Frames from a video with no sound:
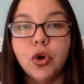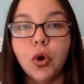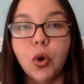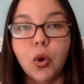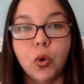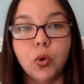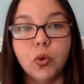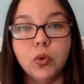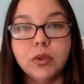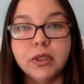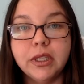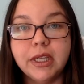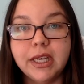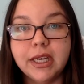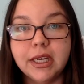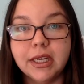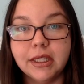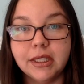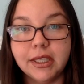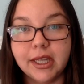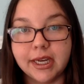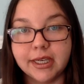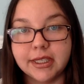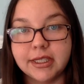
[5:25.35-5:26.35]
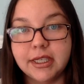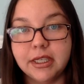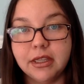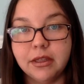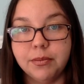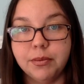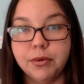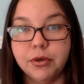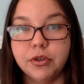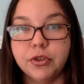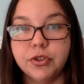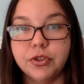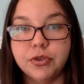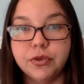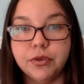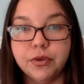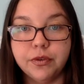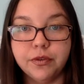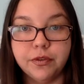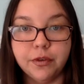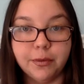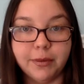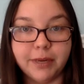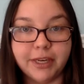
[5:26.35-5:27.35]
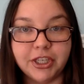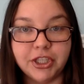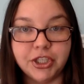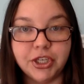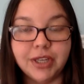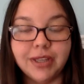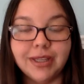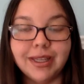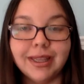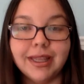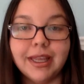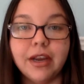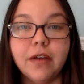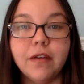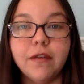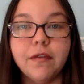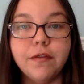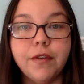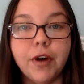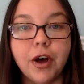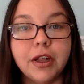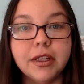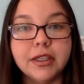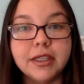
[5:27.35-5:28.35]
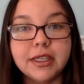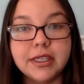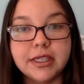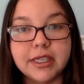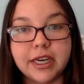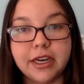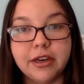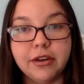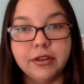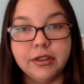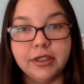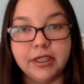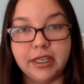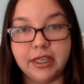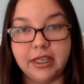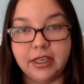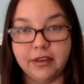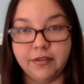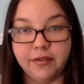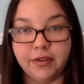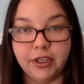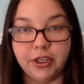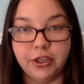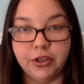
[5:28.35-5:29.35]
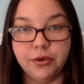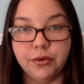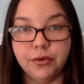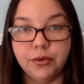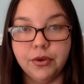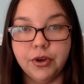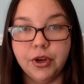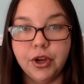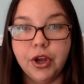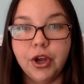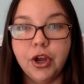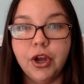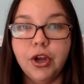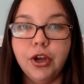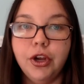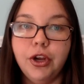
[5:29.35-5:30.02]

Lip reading: you're only collecting the personal information that they are voluntarily giving you.